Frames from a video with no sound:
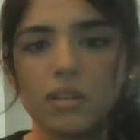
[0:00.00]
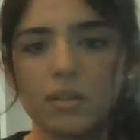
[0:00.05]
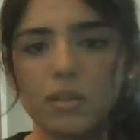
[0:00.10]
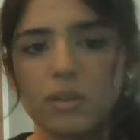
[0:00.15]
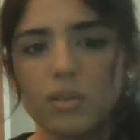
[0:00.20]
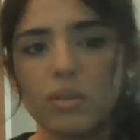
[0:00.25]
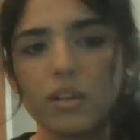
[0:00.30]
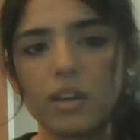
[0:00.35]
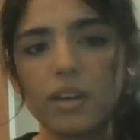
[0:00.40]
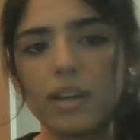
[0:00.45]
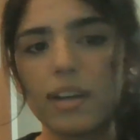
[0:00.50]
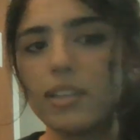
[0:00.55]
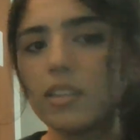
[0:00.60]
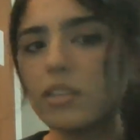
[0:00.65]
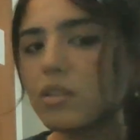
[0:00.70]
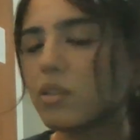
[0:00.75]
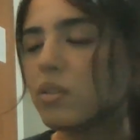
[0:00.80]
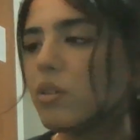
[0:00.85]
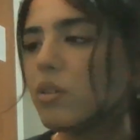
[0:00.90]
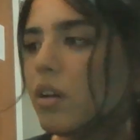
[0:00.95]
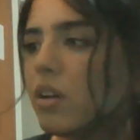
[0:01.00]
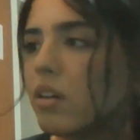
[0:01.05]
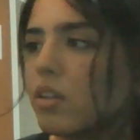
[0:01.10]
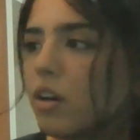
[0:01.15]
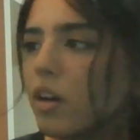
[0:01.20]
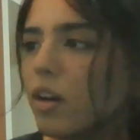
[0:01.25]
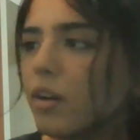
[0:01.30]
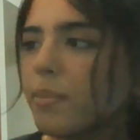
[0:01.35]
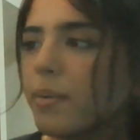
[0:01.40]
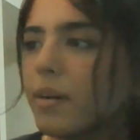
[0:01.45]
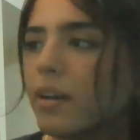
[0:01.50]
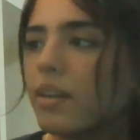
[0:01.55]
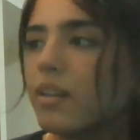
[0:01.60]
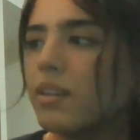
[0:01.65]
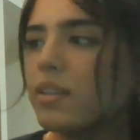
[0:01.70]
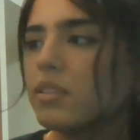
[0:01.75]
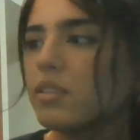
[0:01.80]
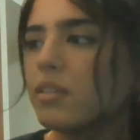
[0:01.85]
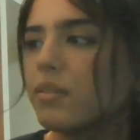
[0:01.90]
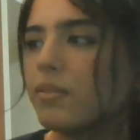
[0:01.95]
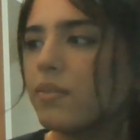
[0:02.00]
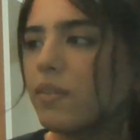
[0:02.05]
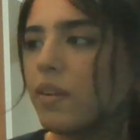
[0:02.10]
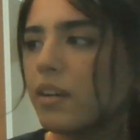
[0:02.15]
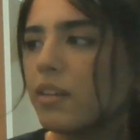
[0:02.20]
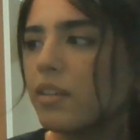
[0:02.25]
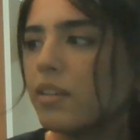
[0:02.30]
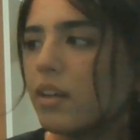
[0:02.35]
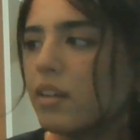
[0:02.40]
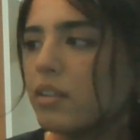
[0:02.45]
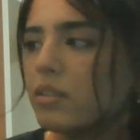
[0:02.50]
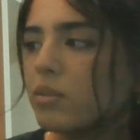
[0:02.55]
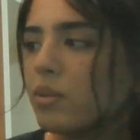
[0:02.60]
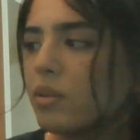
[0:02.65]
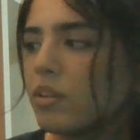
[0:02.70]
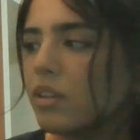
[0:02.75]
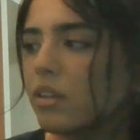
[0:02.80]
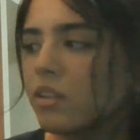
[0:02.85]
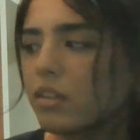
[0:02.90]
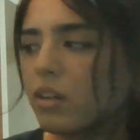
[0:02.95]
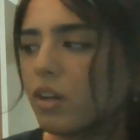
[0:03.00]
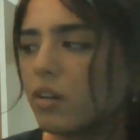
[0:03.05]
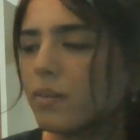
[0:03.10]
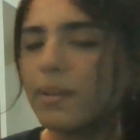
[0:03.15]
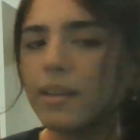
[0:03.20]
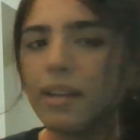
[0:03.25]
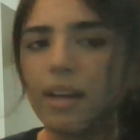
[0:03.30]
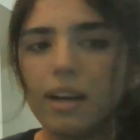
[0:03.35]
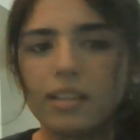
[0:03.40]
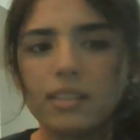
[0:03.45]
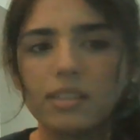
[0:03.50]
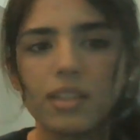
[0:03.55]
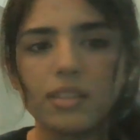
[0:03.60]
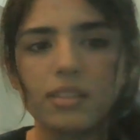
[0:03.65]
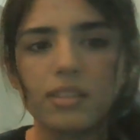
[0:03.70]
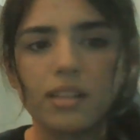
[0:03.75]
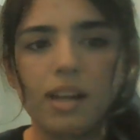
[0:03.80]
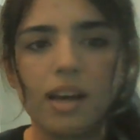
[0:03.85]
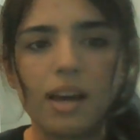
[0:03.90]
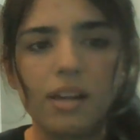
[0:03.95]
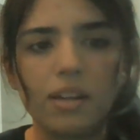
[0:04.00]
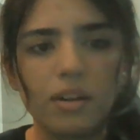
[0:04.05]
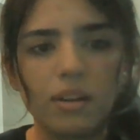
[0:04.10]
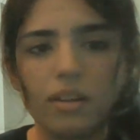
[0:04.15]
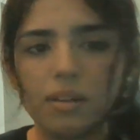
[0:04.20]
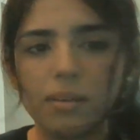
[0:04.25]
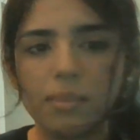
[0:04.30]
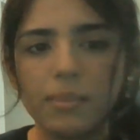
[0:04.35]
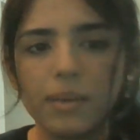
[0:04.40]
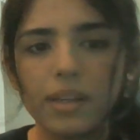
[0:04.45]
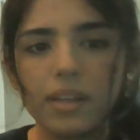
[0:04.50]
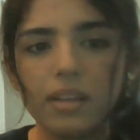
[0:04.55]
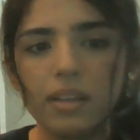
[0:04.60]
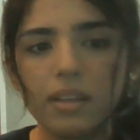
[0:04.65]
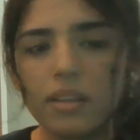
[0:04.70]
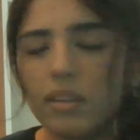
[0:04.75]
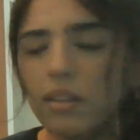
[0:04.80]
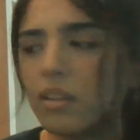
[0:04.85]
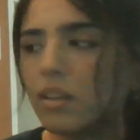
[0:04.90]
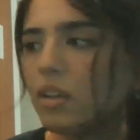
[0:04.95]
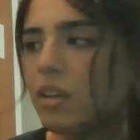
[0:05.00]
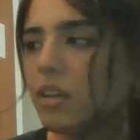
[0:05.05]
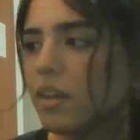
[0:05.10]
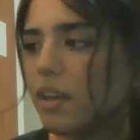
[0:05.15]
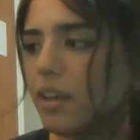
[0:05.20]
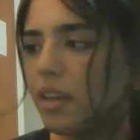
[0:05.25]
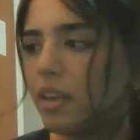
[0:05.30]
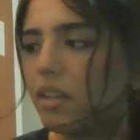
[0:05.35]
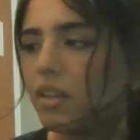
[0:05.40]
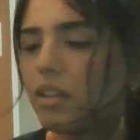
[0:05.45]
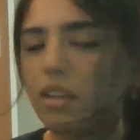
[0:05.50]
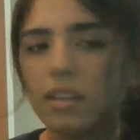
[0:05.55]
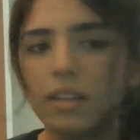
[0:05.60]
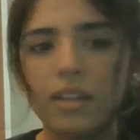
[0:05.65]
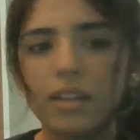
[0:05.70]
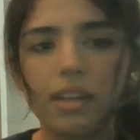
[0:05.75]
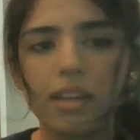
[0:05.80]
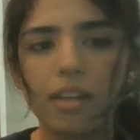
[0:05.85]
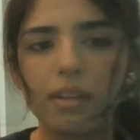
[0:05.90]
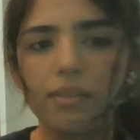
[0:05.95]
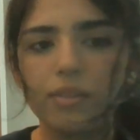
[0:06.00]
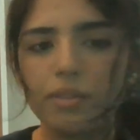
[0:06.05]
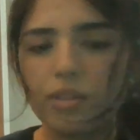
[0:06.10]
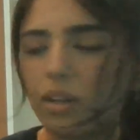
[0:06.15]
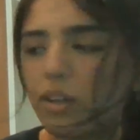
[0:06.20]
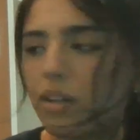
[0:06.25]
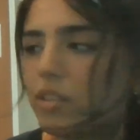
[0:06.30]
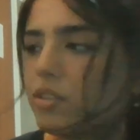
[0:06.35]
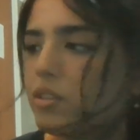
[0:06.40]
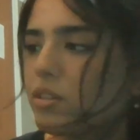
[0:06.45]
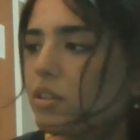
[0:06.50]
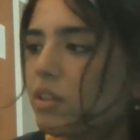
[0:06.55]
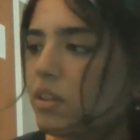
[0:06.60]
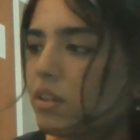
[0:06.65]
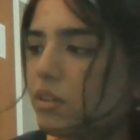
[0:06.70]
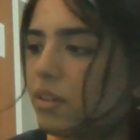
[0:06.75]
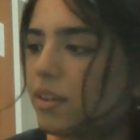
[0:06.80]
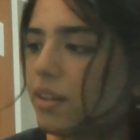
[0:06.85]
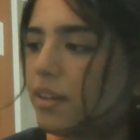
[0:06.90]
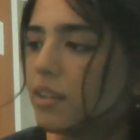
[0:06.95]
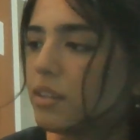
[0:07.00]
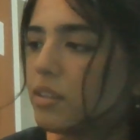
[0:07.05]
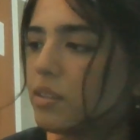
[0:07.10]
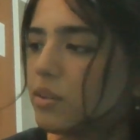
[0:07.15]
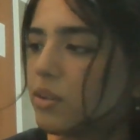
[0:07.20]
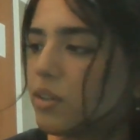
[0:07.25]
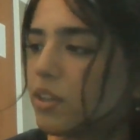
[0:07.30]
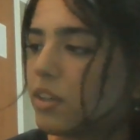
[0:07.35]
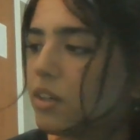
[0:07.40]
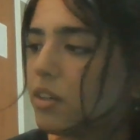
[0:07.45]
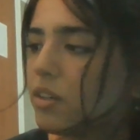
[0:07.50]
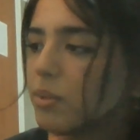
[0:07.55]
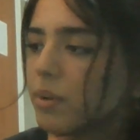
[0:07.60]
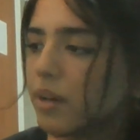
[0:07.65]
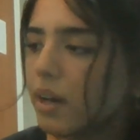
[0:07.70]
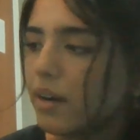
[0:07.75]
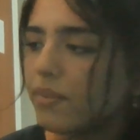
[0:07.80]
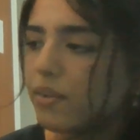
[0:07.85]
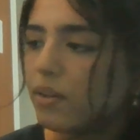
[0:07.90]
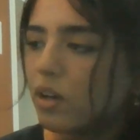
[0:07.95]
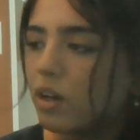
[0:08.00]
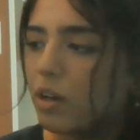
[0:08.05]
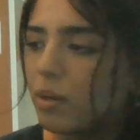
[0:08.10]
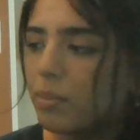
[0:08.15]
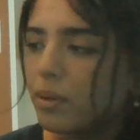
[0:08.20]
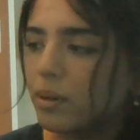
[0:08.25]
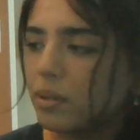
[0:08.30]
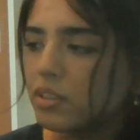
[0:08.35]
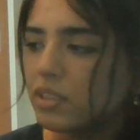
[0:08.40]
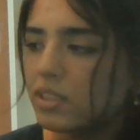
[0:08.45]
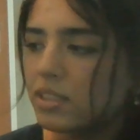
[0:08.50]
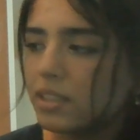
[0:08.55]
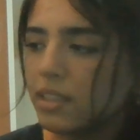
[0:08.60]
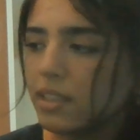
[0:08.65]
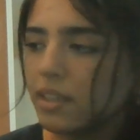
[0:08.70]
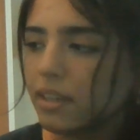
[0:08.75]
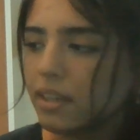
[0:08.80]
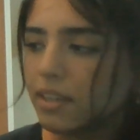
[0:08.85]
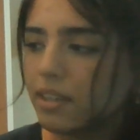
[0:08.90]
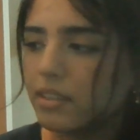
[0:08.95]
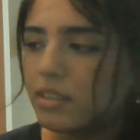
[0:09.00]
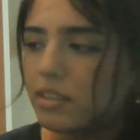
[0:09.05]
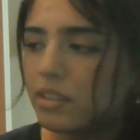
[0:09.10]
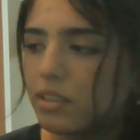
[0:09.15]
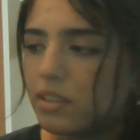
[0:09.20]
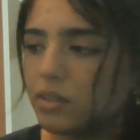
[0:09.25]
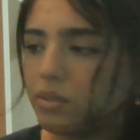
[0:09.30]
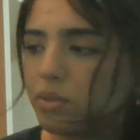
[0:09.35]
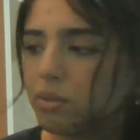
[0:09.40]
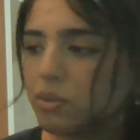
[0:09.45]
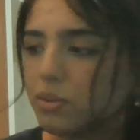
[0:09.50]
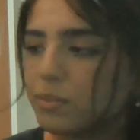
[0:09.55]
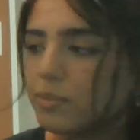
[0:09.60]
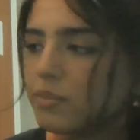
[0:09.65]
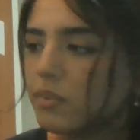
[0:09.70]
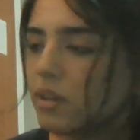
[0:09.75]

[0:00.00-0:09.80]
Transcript: Okay, guys, so a carbide is defined as when the carbon acts as an anion, making it a negative charge. Okay, so here we have a compound CaC2.